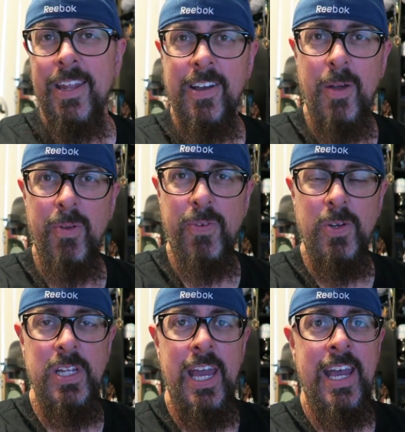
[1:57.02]
Now, a couple
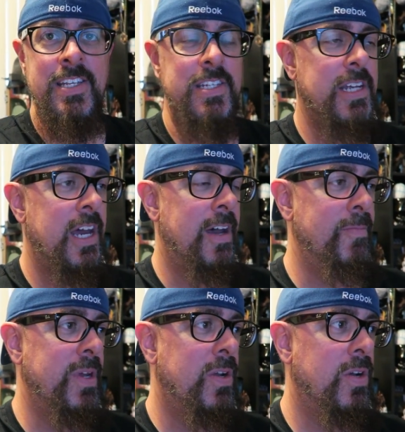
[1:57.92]
folks asked
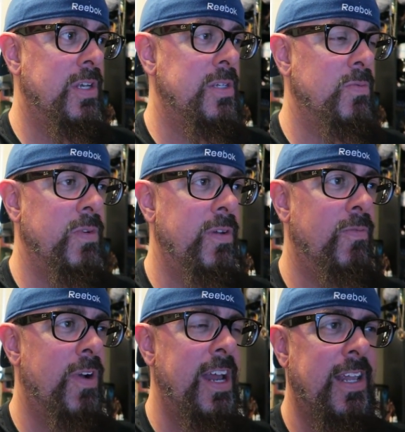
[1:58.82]
um, because we
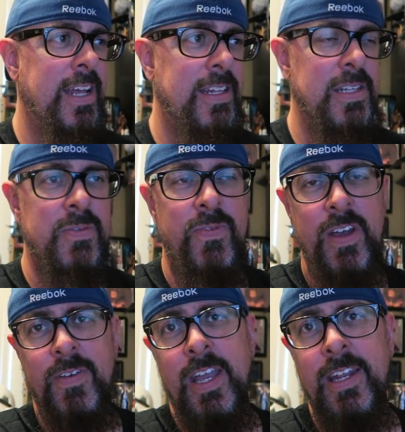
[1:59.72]
ran like this
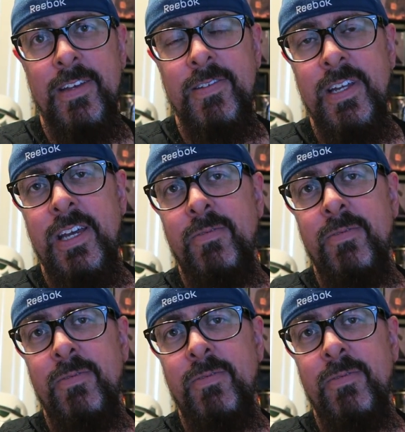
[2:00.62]
5K the other day.